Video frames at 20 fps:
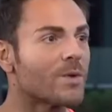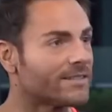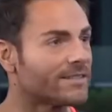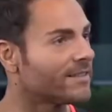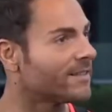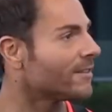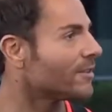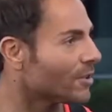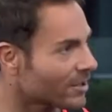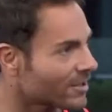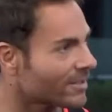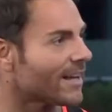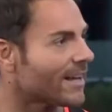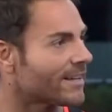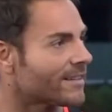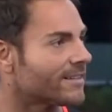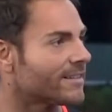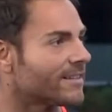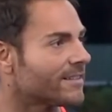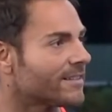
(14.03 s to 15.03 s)
back
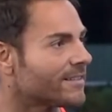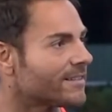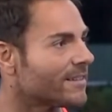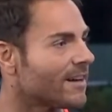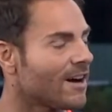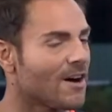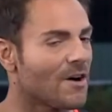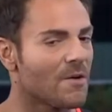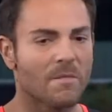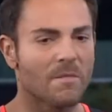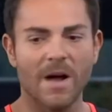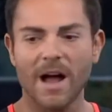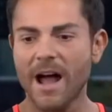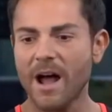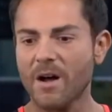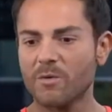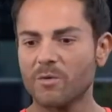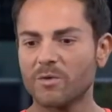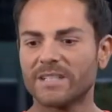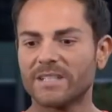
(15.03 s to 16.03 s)
from becoming the
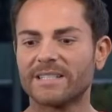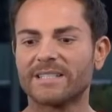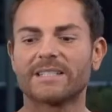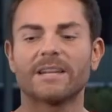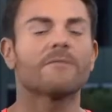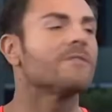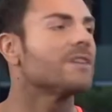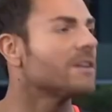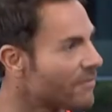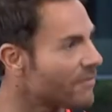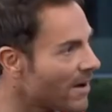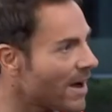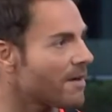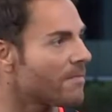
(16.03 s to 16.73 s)
best version of